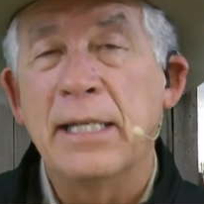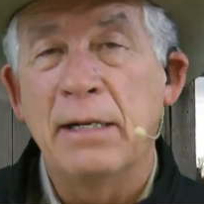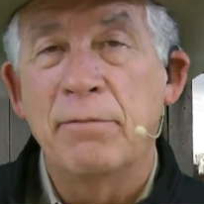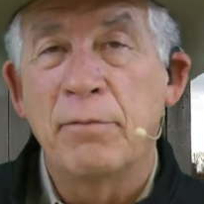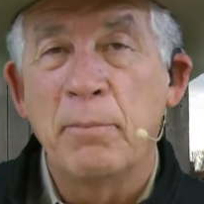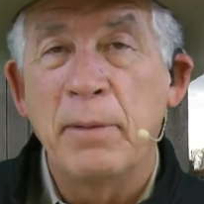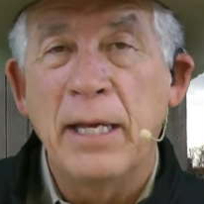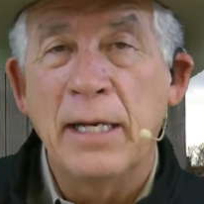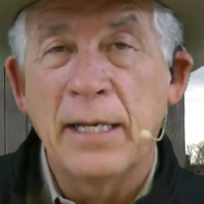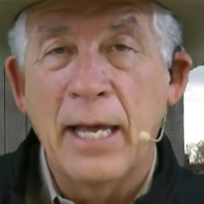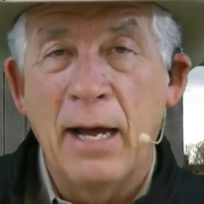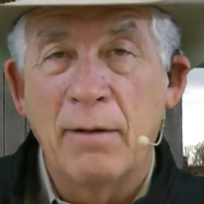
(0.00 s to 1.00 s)
did for me
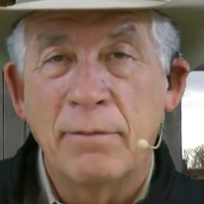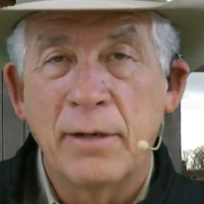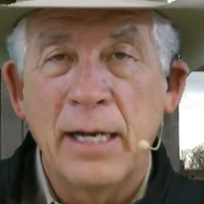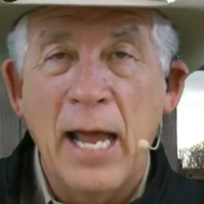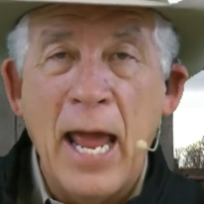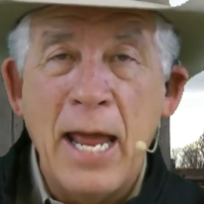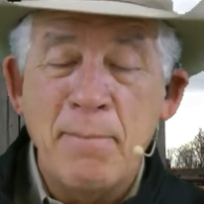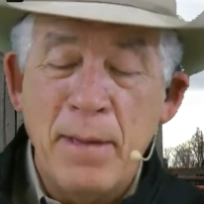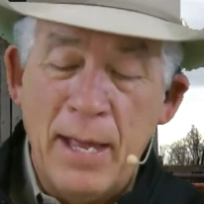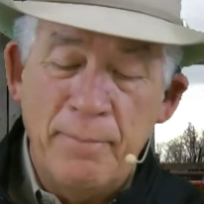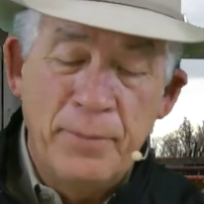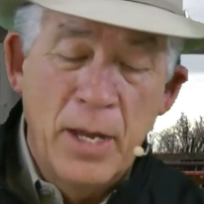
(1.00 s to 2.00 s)
at Calvary.
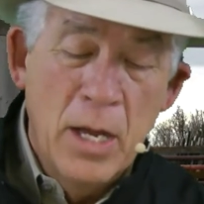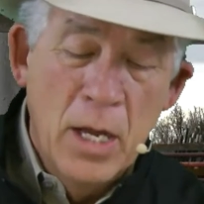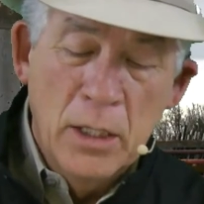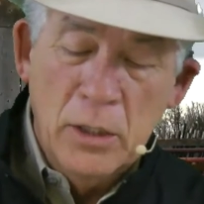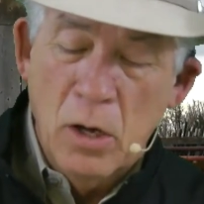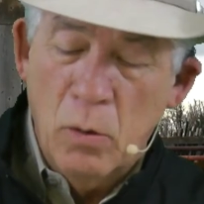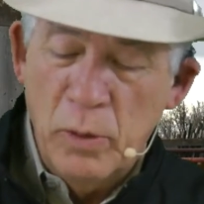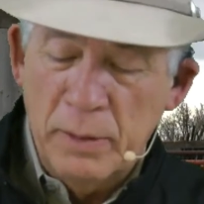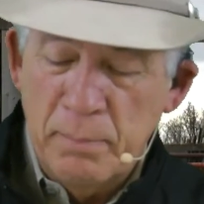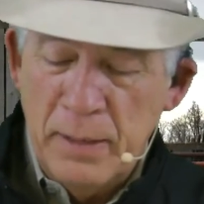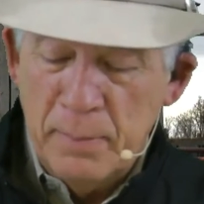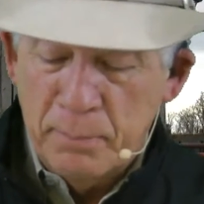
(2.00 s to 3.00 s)
Amen. Go with me